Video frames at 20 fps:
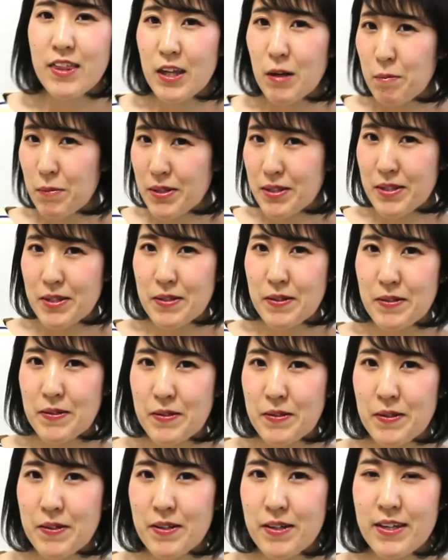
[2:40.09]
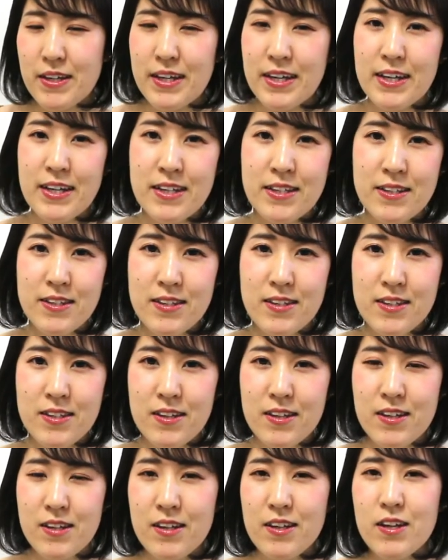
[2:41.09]
Number two is
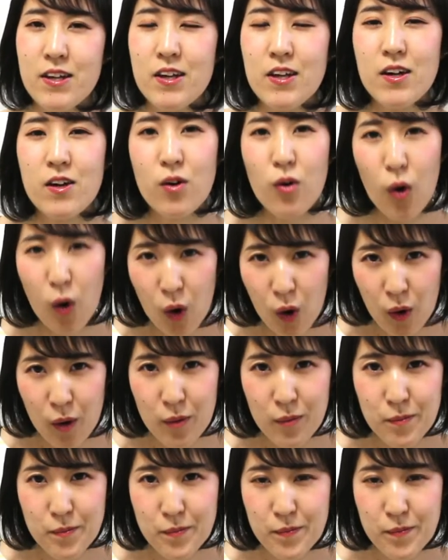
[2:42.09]
ko.